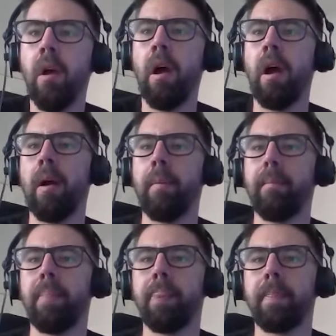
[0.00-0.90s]

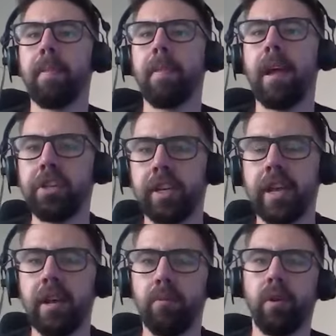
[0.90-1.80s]
um,
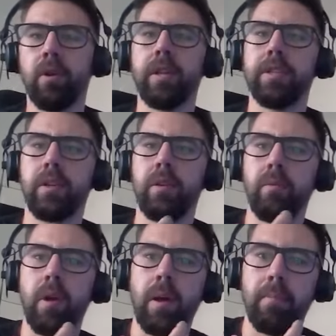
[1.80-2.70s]
educate, we're looking to
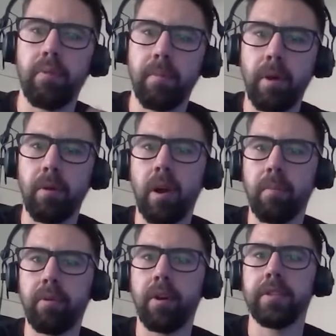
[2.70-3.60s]
uh, promote our
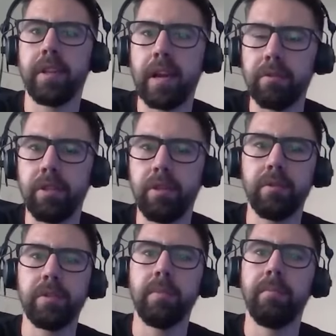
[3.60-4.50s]
products and how to
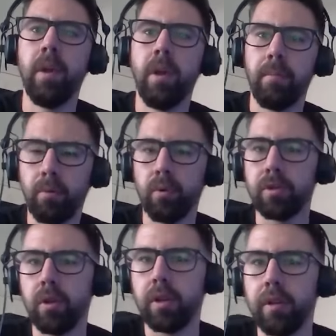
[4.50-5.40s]
use them, but we're
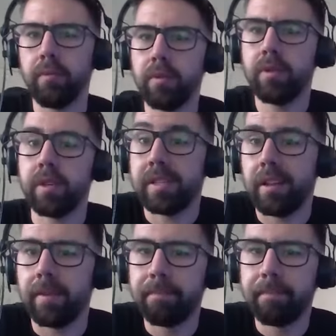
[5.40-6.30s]
also looking to sell
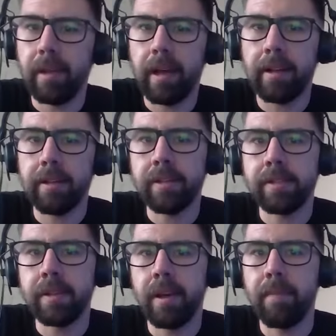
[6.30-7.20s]
them. And
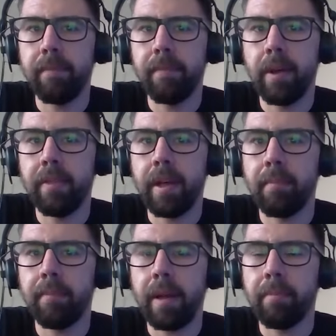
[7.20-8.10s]
um, and that
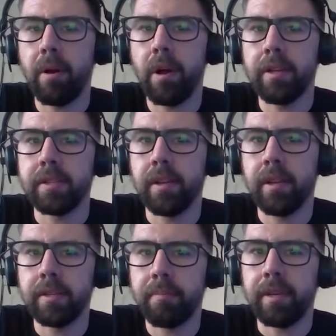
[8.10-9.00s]
that part is a
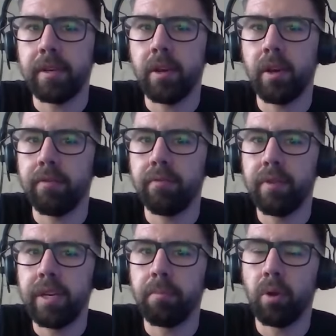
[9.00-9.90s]
is a big kind of
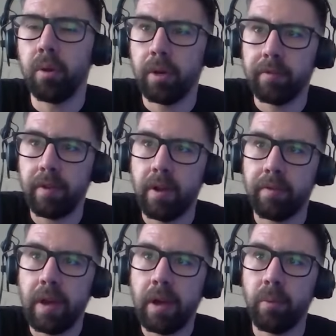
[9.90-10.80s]
redeployment of,
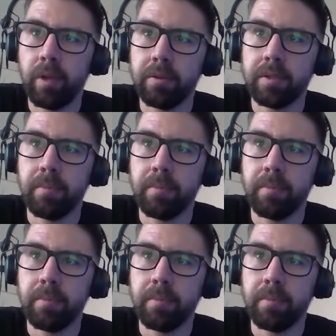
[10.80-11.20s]
of how we go to